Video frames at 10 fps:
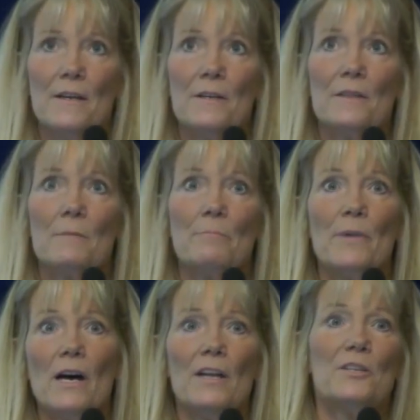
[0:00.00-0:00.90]
the
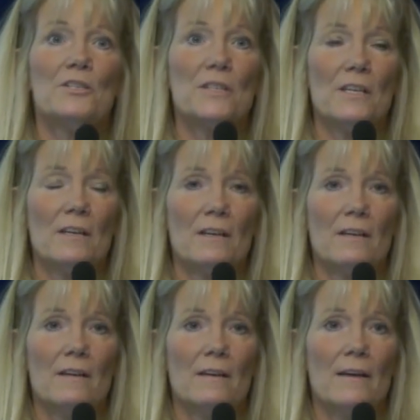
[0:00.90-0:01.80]

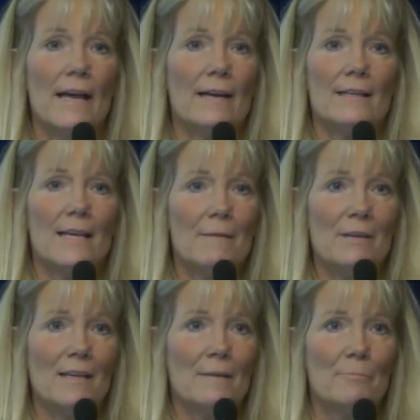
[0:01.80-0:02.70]
punishing
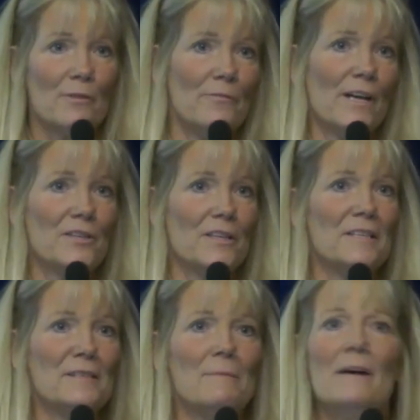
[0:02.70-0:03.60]
academia
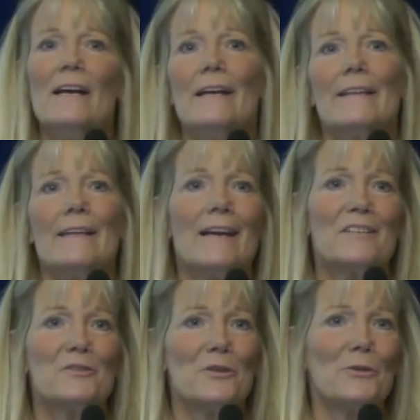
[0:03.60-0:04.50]
perfectionism, the
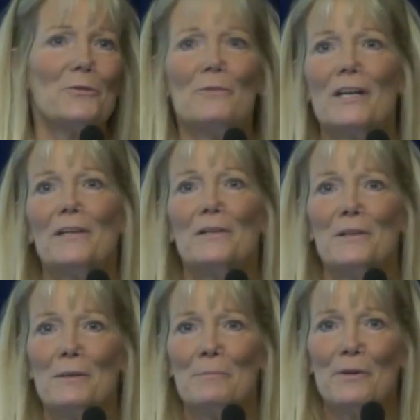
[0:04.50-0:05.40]

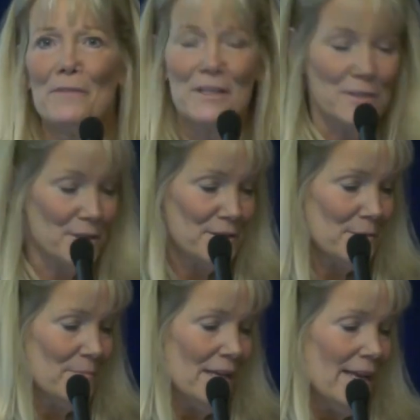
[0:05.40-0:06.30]
extracurricular
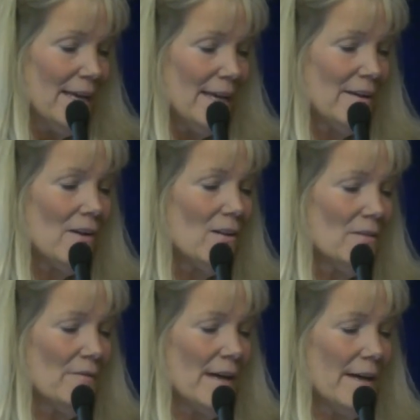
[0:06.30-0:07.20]
perfectionism, and all
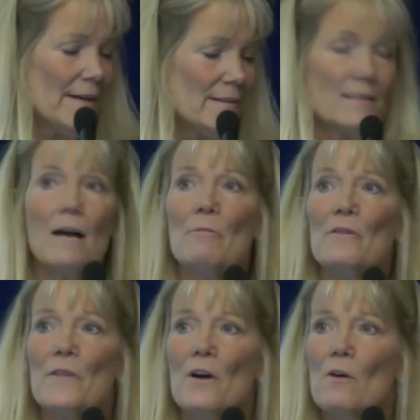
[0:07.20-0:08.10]
of that
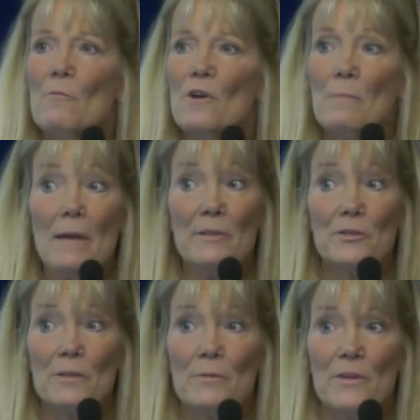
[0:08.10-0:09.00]
doubled the homework, maybe
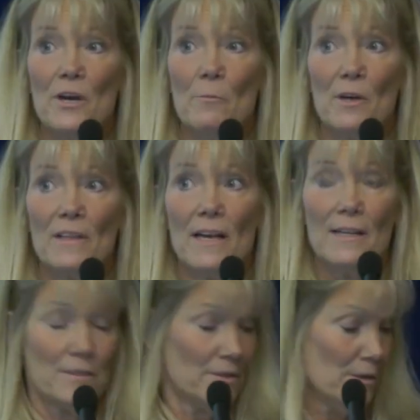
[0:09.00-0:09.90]
tripled the homework that I
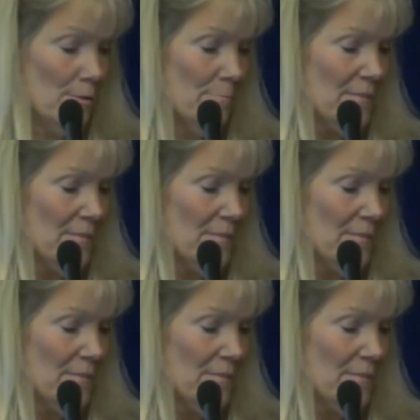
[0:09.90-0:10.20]
took home.